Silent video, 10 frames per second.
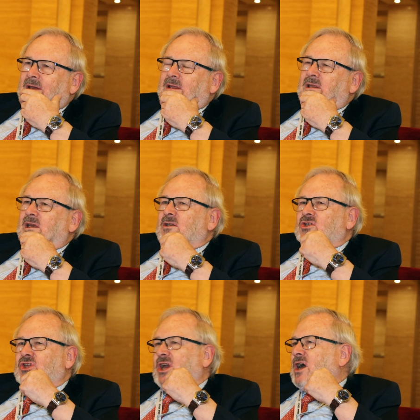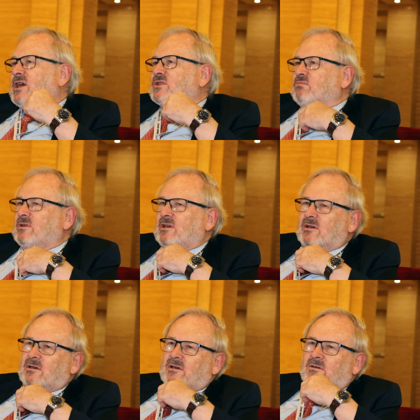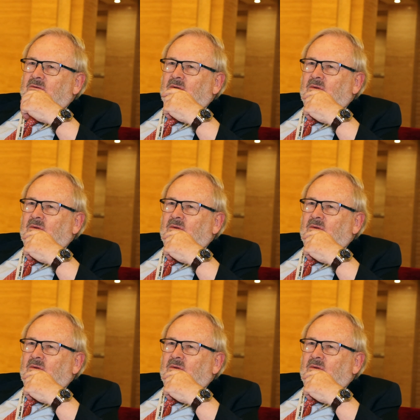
And then she asked me, "Am